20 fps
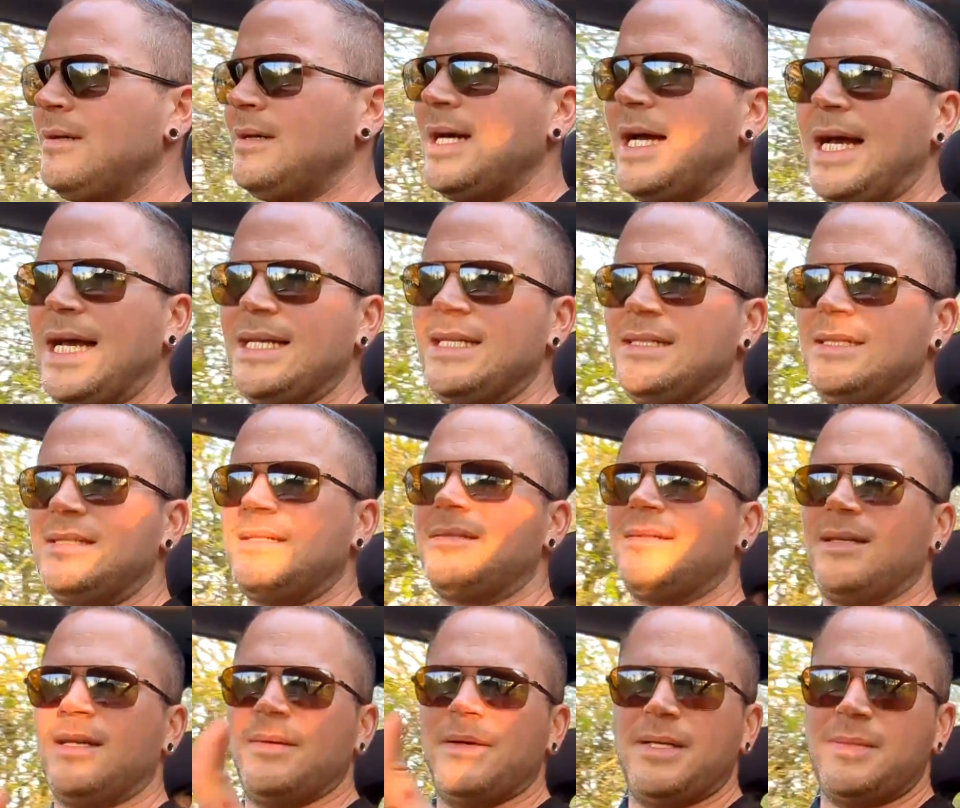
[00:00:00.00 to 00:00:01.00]
and
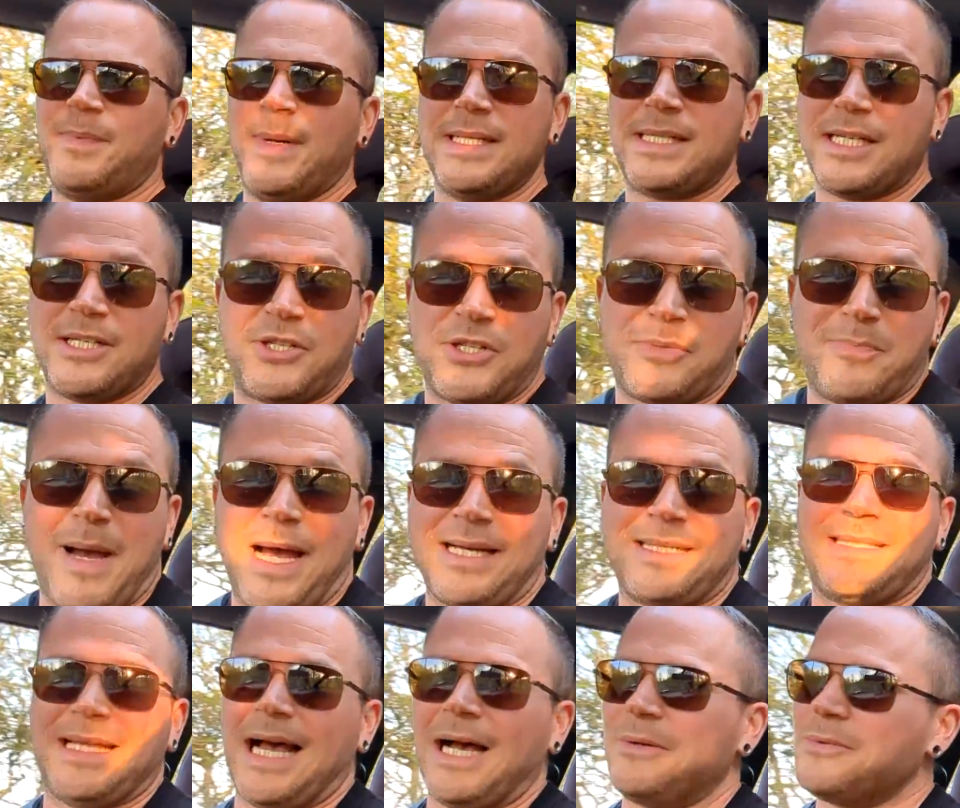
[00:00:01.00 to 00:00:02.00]
it's basically just
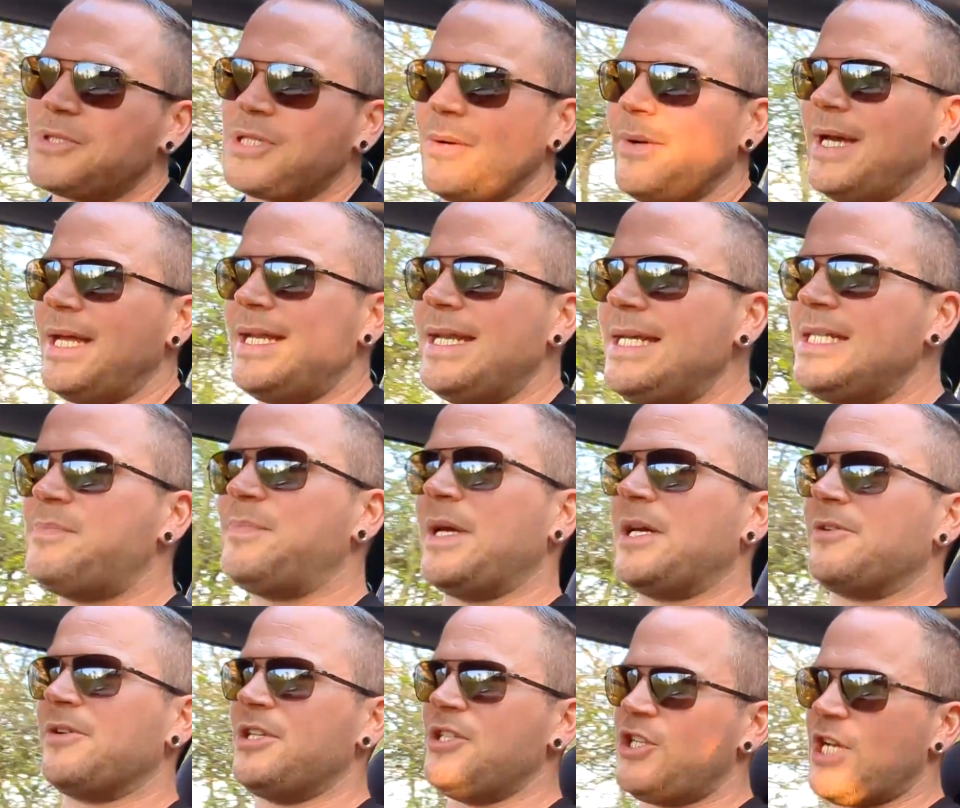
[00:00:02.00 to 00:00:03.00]
maxed out. So it needs
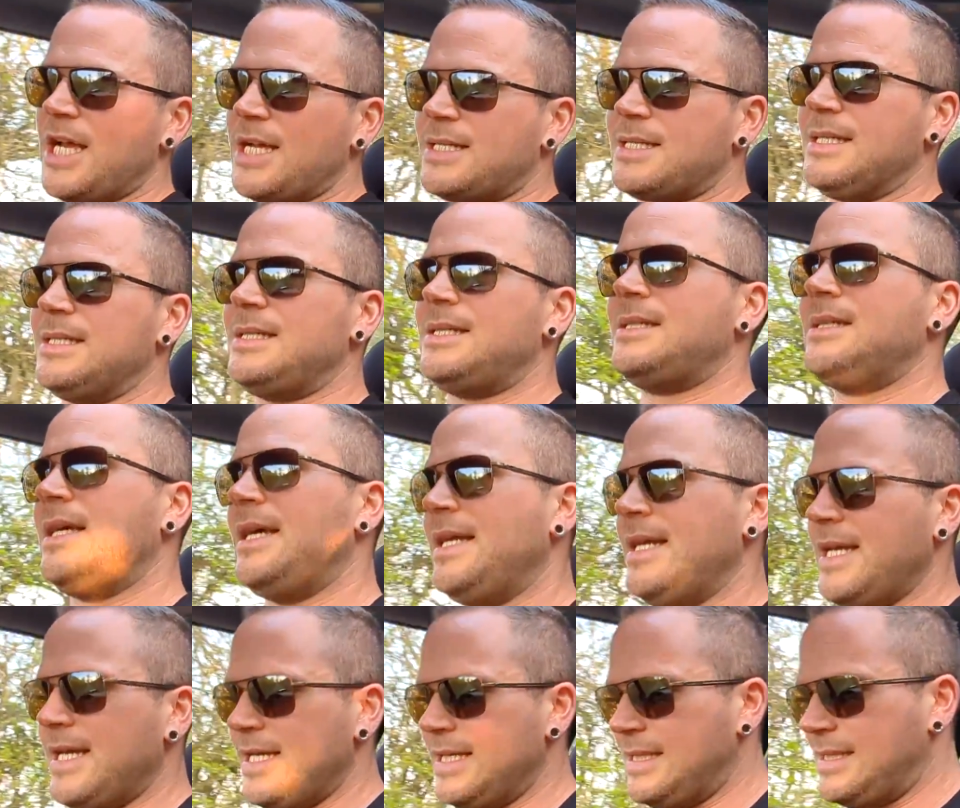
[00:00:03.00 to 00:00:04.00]
bigger injectors, it
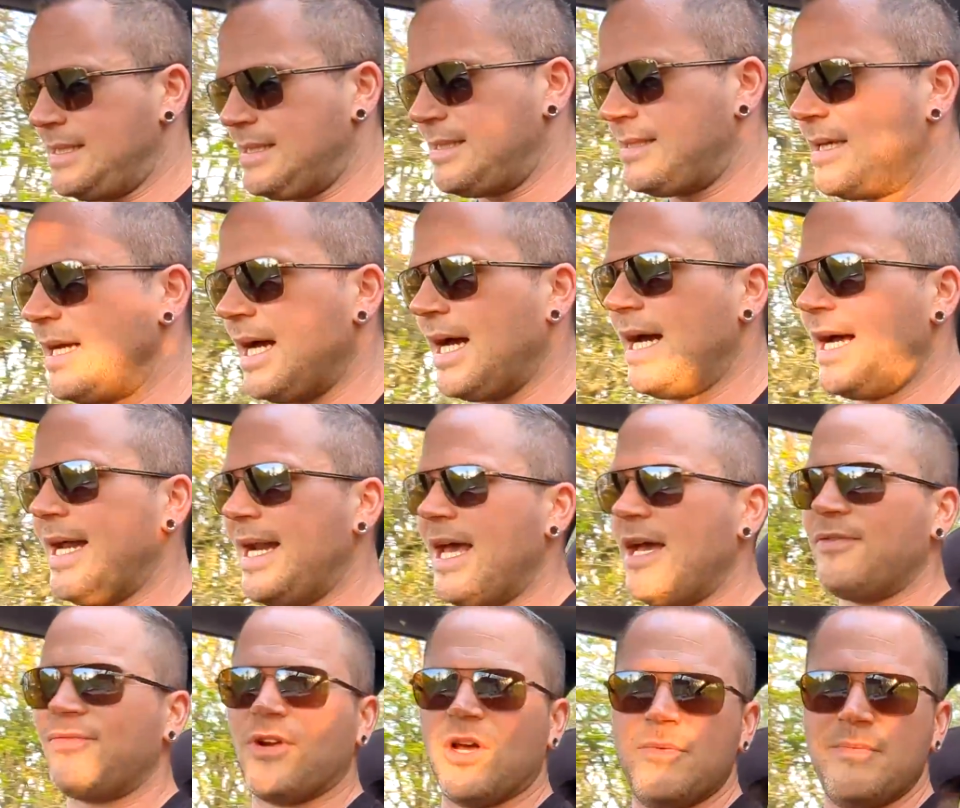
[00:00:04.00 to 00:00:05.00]
needs an
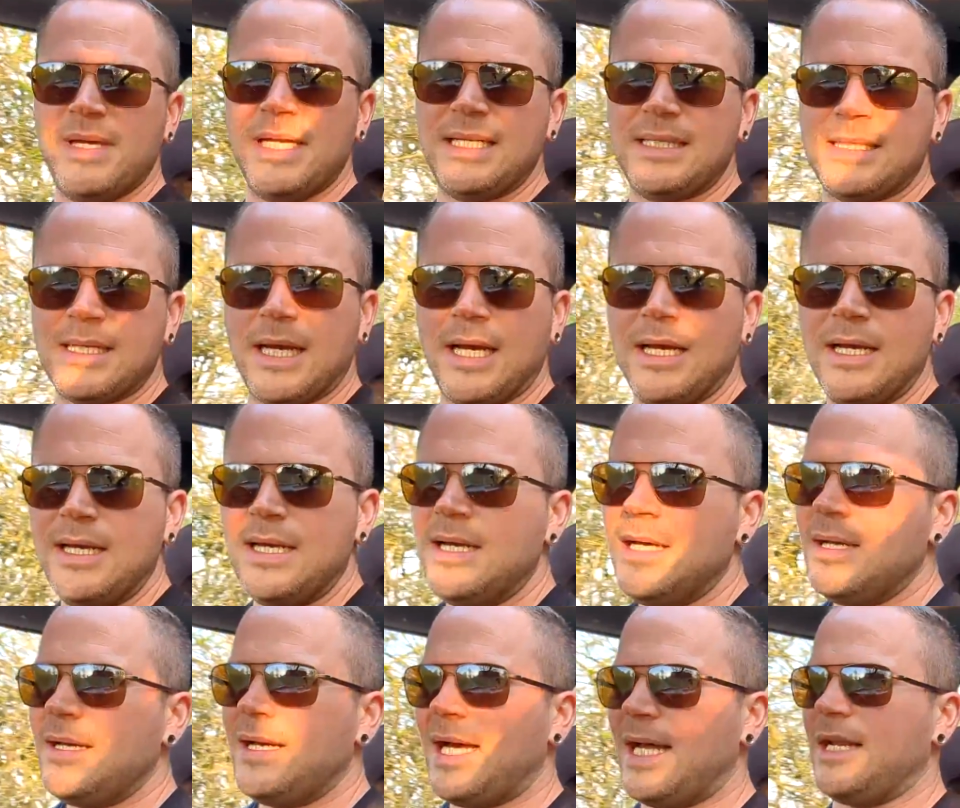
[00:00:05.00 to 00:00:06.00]
airflow meter
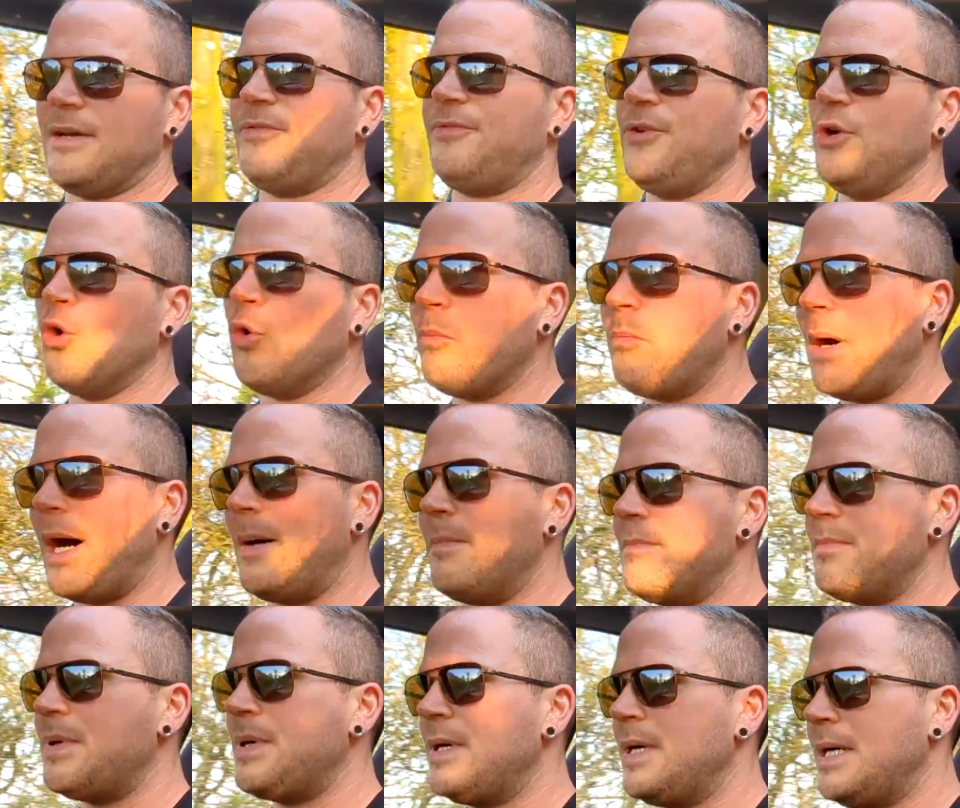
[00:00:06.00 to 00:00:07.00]
and a fuel
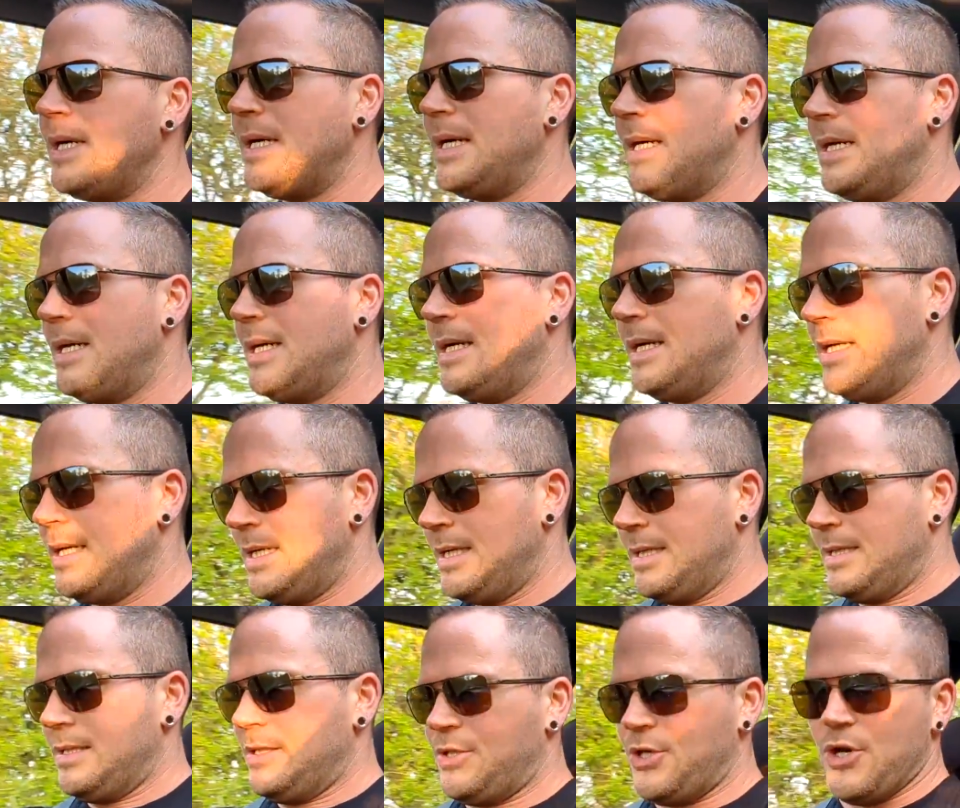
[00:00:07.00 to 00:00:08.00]
pump
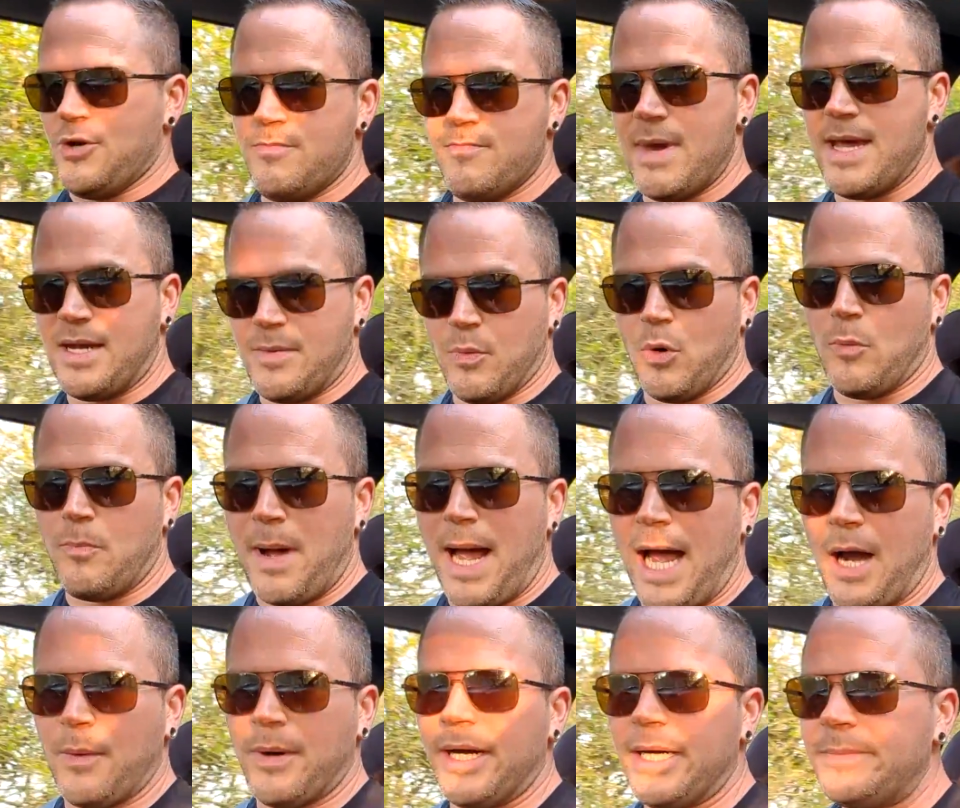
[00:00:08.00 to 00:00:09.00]
to make more
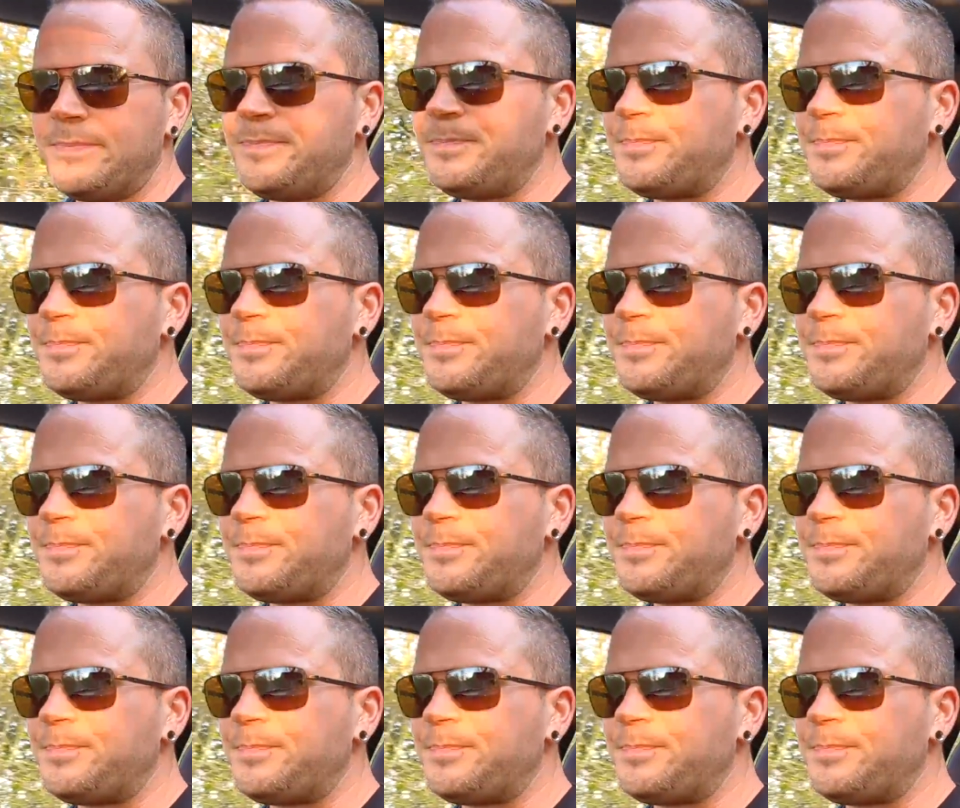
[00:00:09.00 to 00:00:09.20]
power.